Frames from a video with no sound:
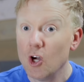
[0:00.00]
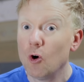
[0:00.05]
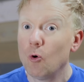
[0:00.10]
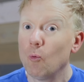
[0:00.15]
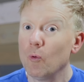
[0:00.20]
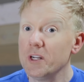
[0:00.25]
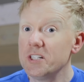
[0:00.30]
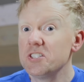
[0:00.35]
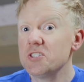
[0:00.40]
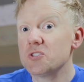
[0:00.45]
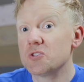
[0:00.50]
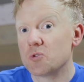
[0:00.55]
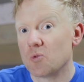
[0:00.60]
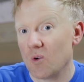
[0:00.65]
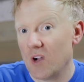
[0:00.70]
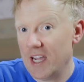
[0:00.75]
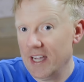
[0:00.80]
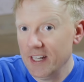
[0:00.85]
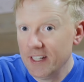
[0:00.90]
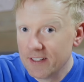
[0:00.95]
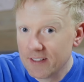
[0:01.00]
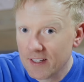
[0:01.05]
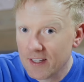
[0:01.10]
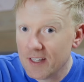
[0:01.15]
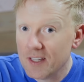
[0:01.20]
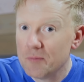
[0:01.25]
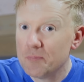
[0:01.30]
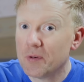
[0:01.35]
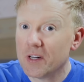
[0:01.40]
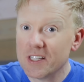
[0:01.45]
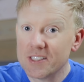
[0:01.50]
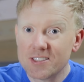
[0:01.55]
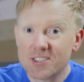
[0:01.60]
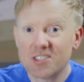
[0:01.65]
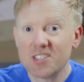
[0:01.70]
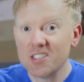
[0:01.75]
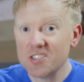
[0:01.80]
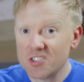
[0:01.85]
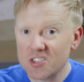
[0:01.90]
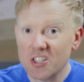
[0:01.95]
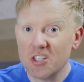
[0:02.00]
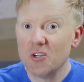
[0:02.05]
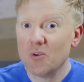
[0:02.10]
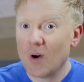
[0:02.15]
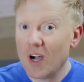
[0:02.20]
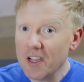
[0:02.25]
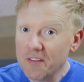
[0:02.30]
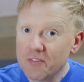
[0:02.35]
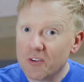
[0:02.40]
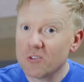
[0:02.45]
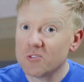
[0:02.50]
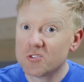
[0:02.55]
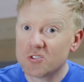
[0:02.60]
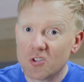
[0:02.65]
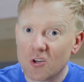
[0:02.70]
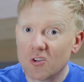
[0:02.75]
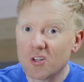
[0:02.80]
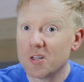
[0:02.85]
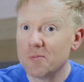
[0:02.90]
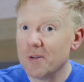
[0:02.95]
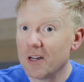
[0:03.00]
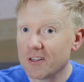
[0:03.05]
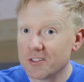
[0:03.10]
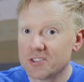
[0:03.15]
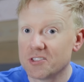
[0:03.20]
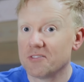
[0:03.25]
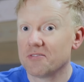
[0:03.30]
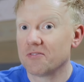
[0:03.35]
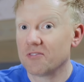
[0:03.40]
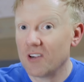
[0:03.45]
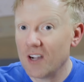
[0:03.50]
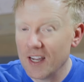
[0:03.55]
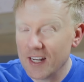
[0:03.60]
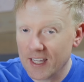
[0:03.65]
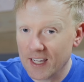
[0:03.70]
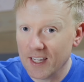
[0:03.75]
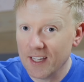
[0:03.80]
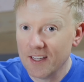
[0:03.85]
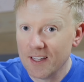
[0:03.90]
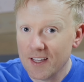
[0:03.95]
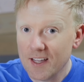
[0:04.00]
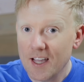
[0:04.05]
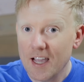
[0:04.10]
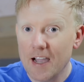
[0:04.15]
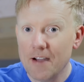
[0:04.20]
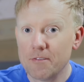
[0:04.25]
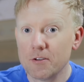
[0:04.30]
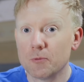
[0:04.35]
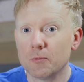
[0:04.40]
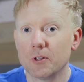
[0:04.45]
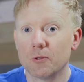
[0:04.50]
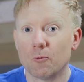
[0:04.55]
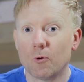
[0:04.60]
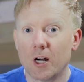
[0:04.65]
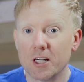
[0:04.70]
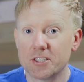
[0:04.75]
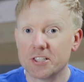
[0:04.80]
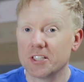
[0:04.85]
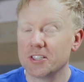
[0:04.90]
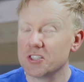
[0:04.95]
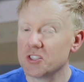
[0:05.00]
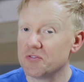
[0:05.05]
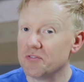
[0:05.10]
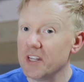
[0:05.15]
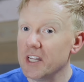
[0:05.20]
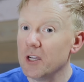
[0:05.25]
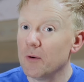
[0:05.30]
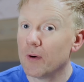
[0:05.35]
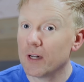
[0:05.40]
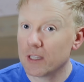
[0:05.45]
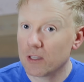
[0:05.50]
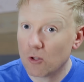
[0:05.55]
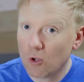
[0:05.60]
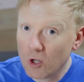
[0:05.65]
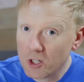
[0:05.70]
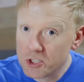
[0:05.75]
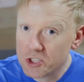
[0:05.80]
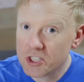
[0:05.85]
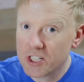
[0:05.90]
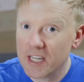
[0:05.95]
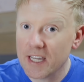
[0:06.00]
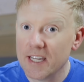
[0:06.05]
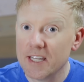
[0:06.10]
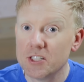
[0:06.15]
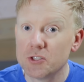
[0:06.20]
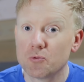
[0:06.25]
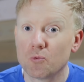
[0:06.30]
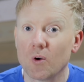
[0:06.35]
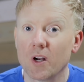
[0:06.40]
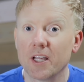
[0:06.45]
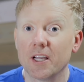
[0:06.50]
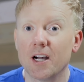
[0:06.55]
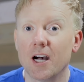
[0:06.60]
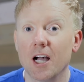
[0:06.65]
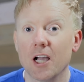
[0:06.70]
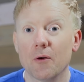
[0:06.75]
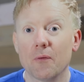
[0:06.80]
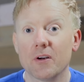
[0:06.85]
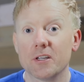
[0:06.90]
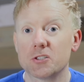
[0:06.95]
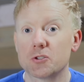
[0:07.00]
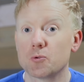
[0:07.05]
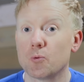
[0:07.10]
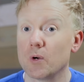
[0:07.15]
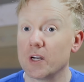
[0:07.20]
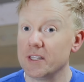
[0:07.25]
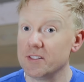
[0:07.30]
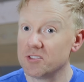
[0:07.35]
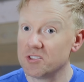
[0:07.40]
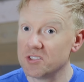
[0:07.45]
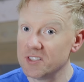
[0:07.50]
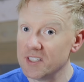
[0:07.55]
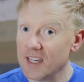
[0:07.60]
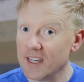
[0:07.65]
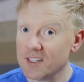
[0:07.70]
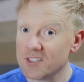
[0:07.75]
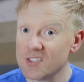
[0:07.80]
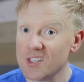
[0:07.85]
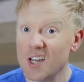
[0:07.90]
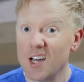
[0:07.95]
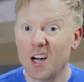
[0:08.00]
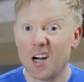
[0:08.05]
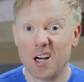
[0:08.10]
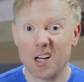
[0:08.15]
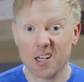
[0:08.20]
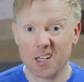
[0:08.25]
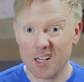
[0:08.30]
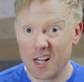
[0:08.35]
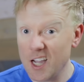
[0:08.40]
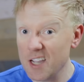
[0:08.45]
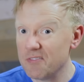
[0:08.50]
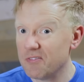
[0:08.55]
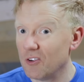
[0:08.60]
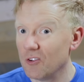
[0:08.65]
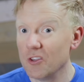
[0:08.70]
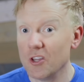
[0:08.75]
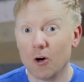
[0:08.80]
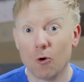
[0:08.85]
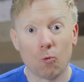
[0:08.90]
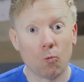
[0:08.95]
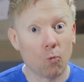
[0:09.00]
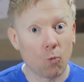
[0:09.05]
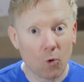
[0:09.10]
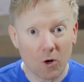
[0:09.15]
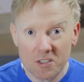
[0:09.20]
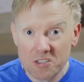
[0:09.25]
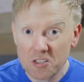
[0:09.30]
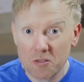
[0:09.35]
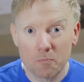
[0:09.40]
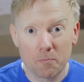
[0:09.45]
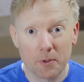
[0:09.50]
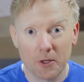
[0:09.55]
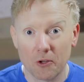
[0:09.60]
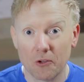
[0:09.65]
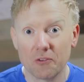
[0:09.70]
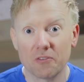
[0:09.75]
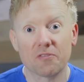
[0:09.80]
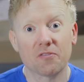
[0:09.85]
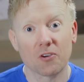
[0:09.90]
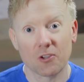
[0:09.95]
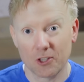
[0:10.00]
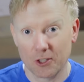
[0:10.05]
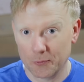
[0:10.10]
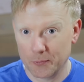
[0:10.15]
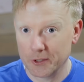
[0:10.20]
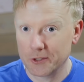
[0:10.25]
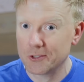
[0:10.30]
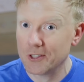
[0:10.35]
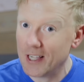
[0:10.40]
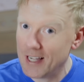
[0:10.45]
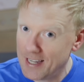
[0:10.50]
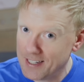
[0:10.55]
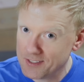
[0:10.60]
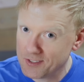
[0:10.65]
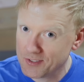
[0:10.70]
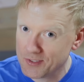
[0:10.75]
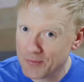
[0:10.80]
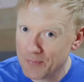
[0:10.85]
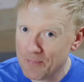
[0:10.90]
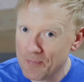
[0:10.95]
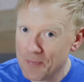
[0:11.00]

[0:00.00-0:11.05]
which is great, but since the new iPhones don't come out until Friday, everyone watching this video on launch day is running iOS 26 on an iPhone that wasn't built for liquid glass.